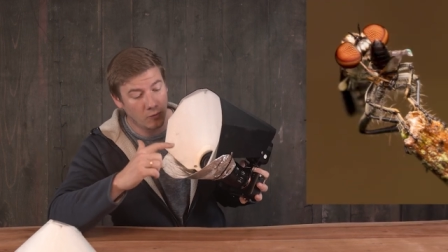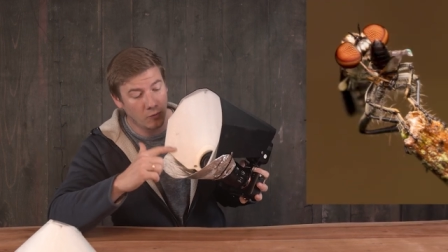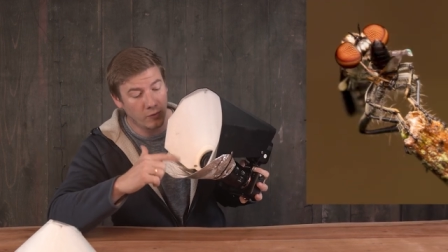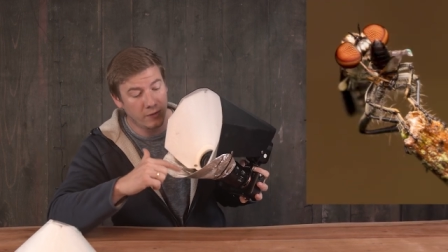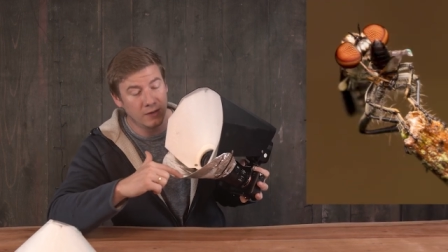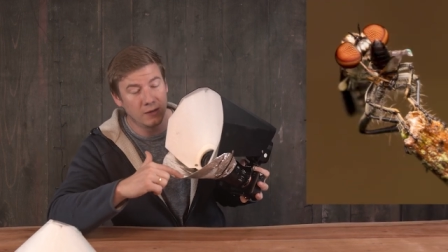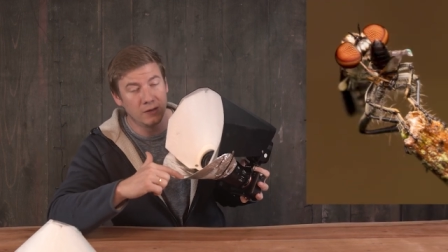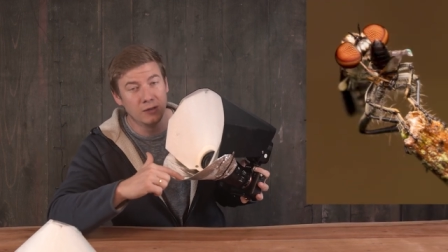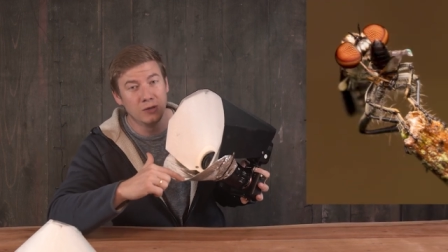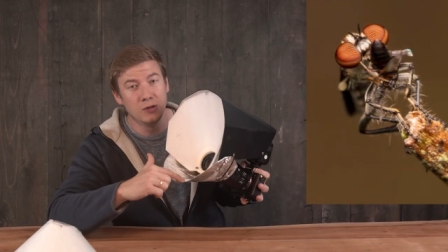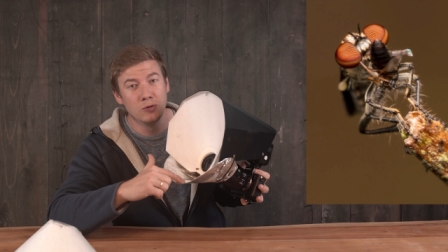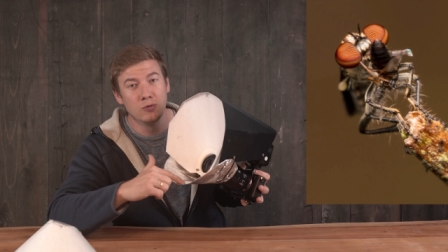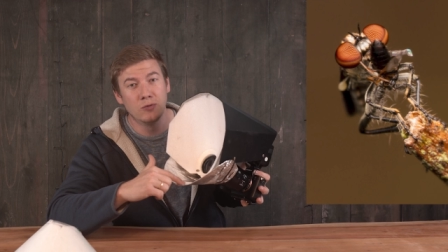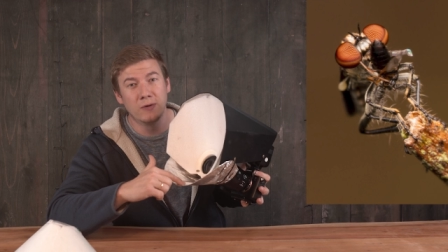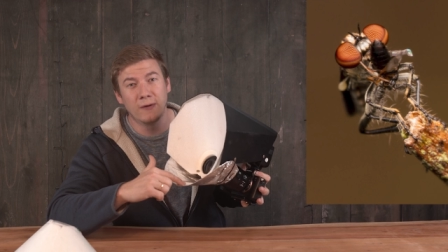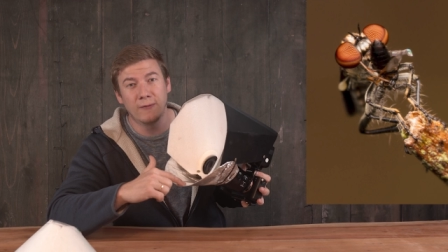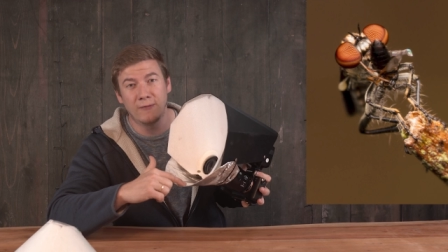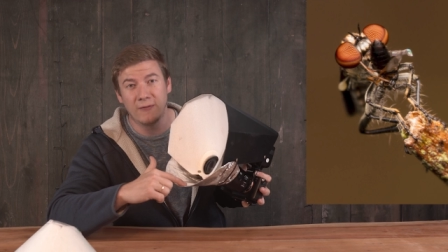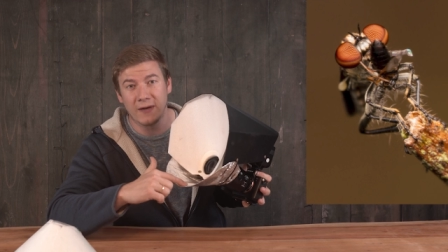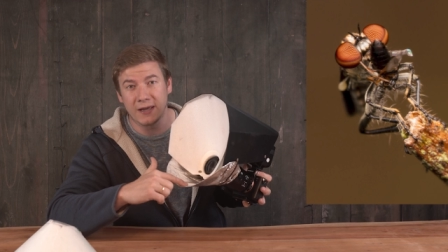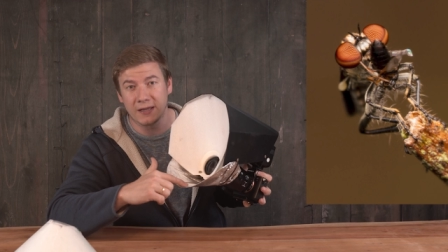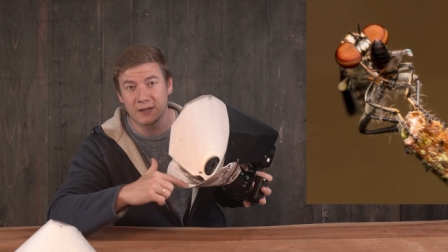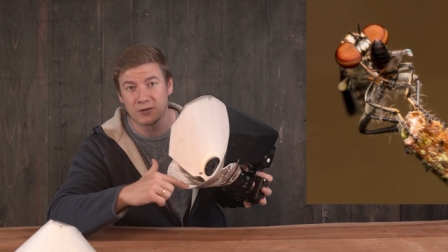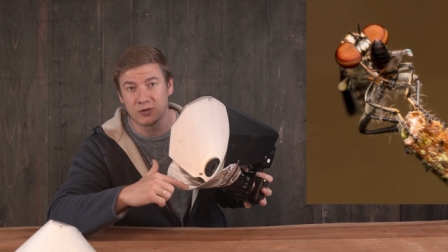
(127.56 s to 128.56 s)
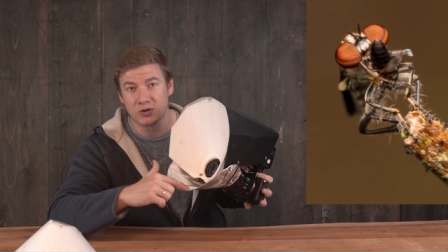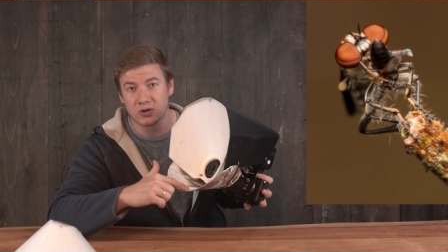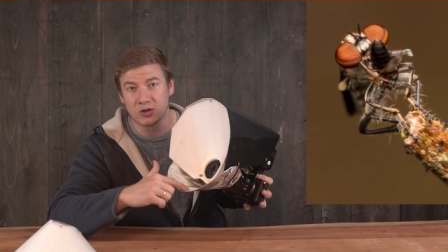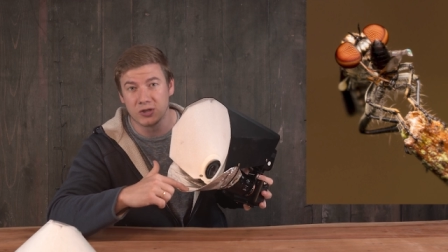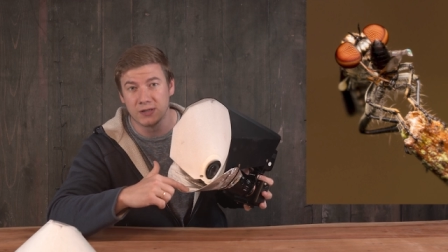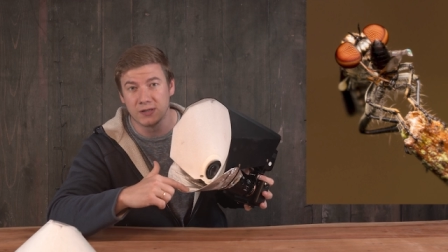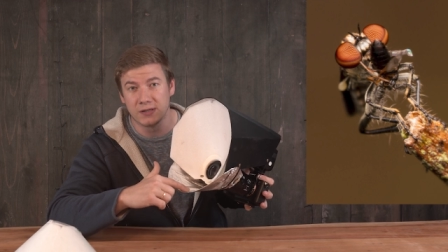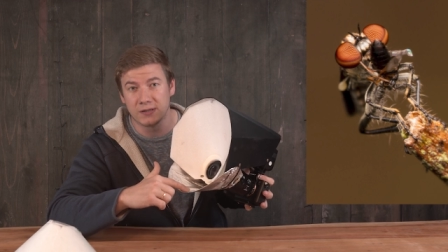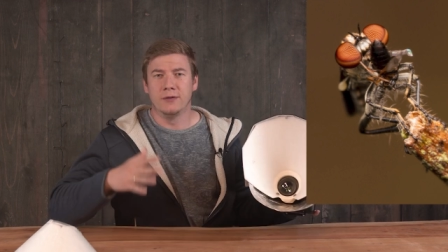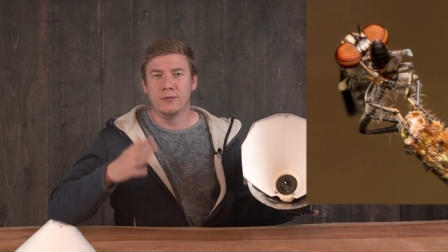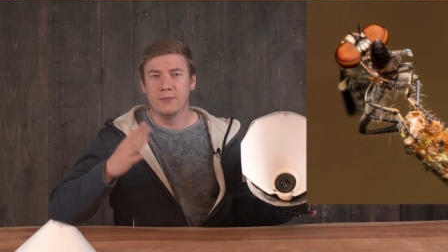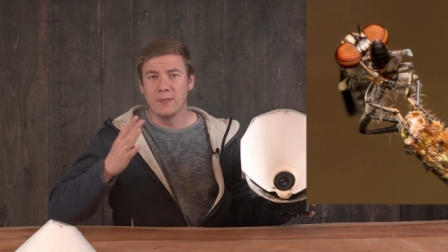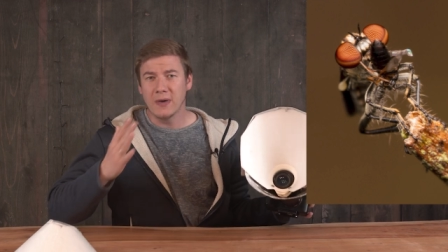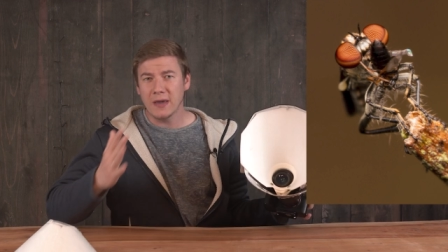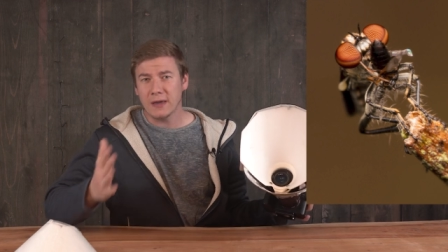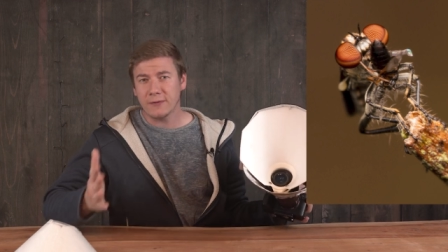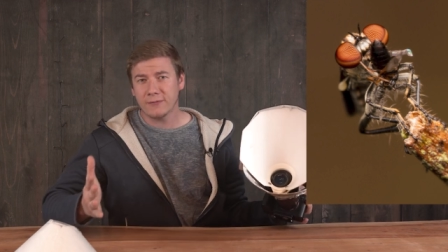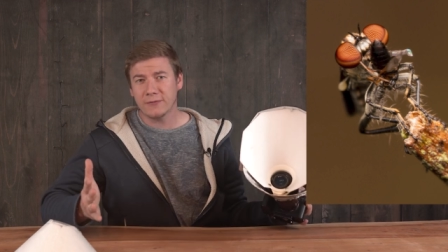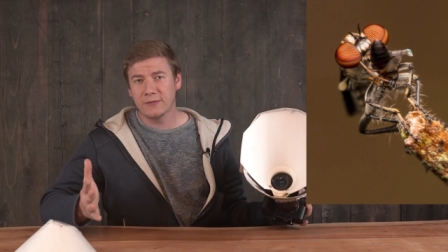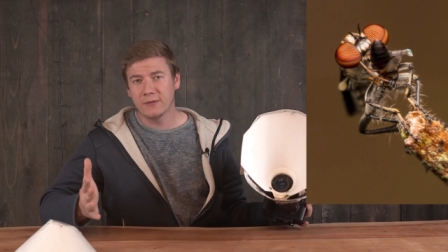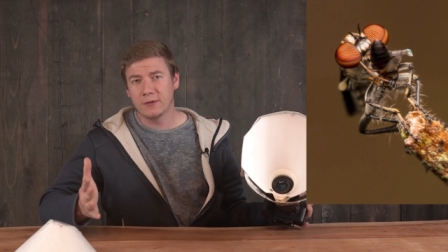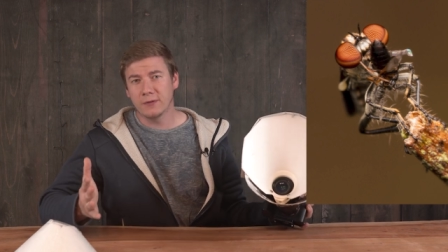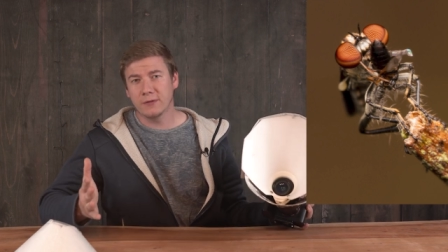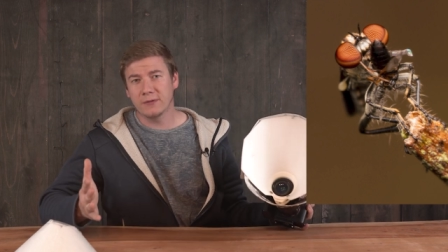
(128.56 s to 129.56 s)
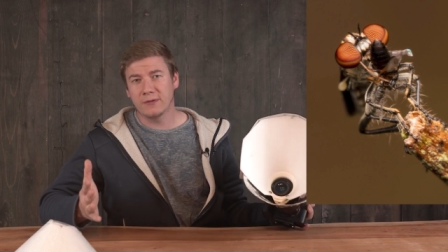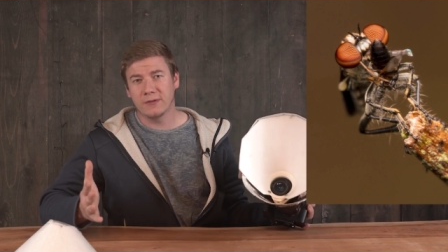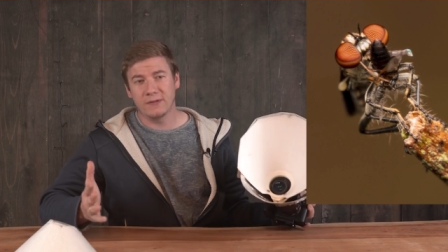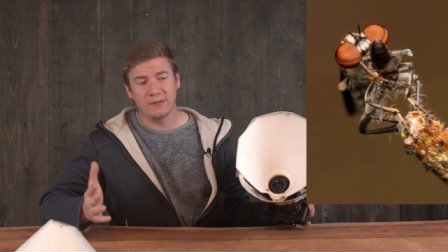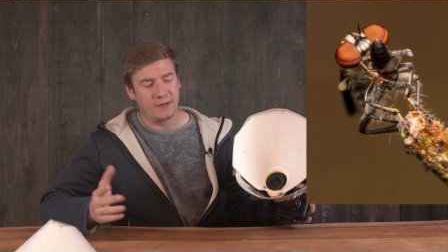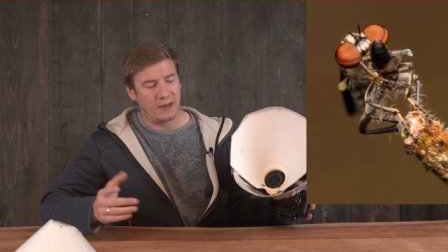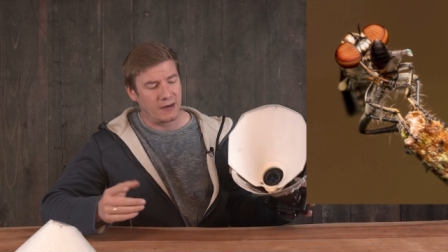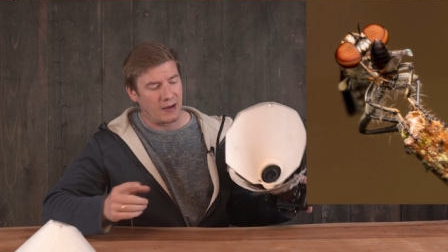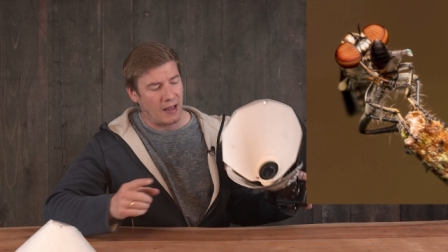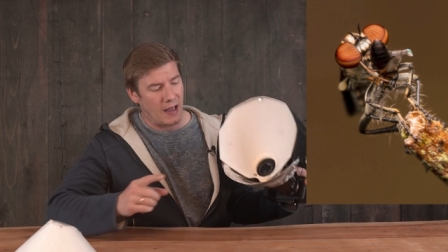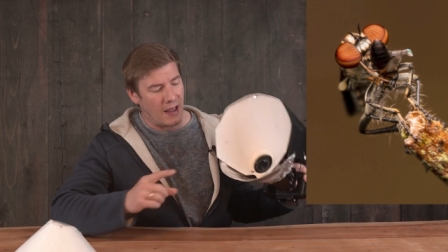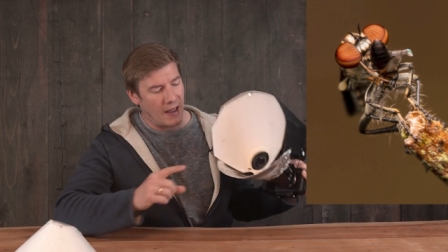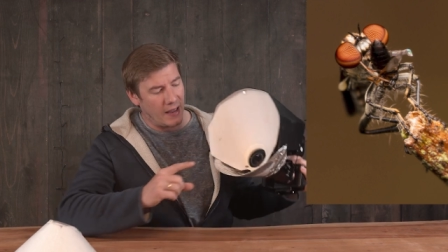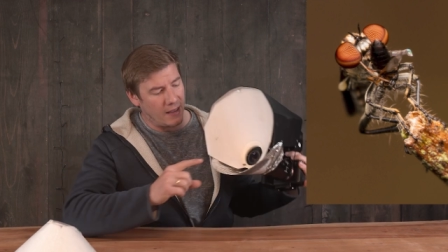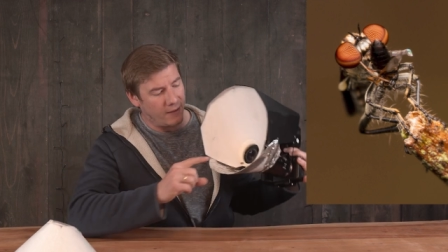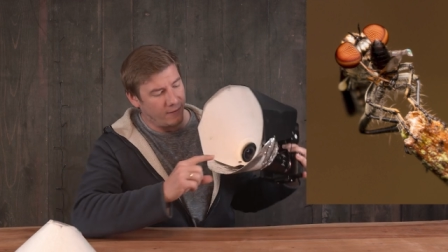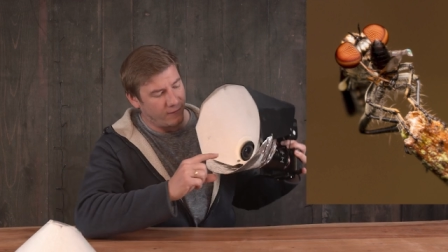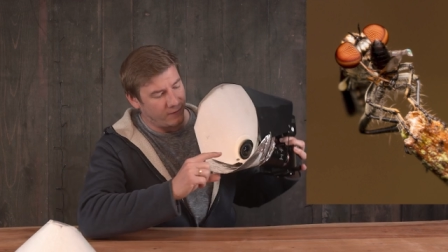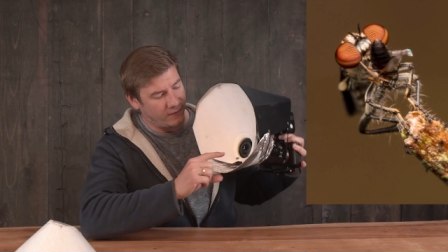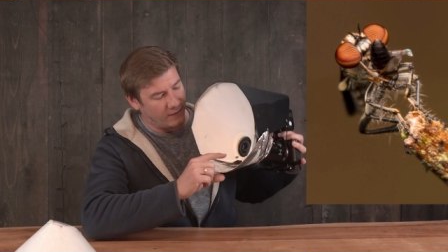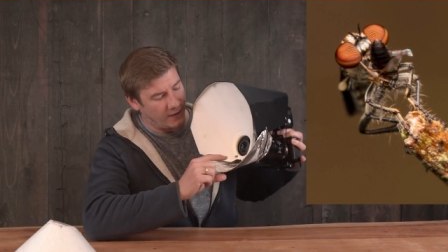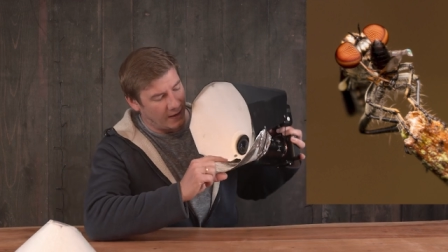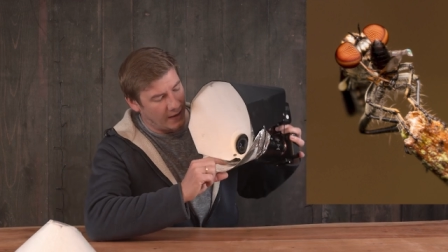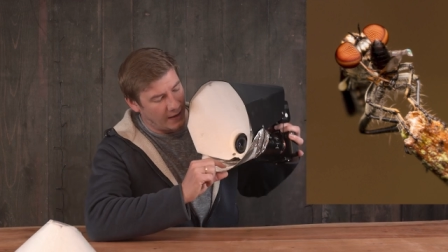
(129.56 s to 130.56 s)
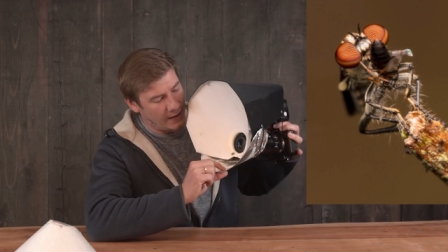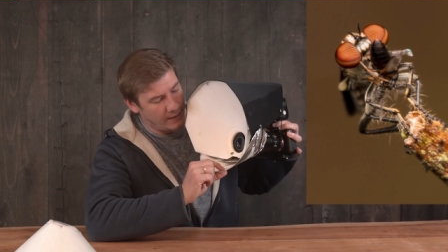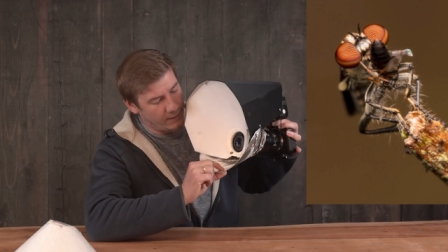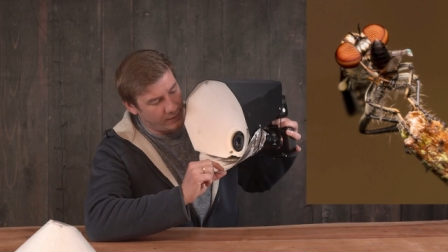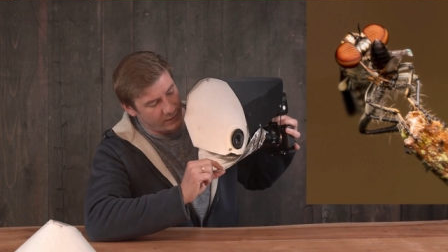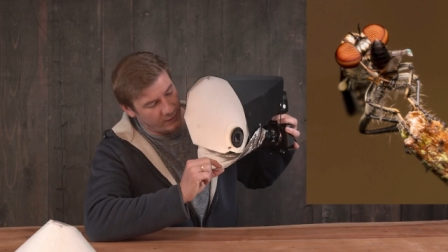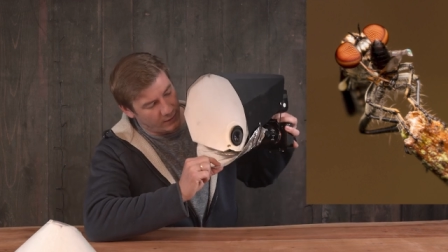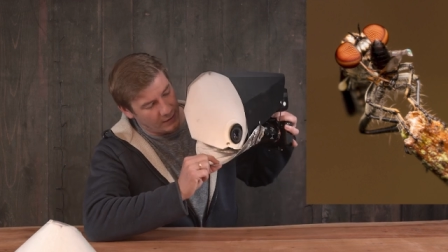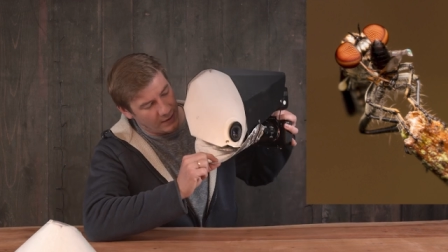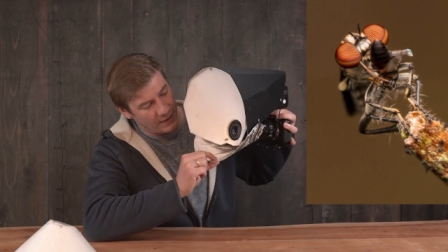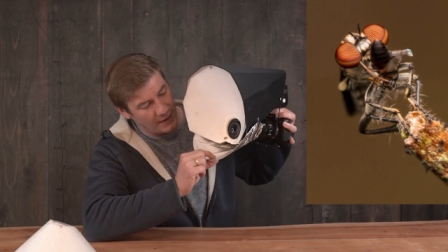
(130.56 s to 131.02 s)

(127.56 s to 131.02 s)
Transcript: with the new reflector shield. You may have noticed that I have taped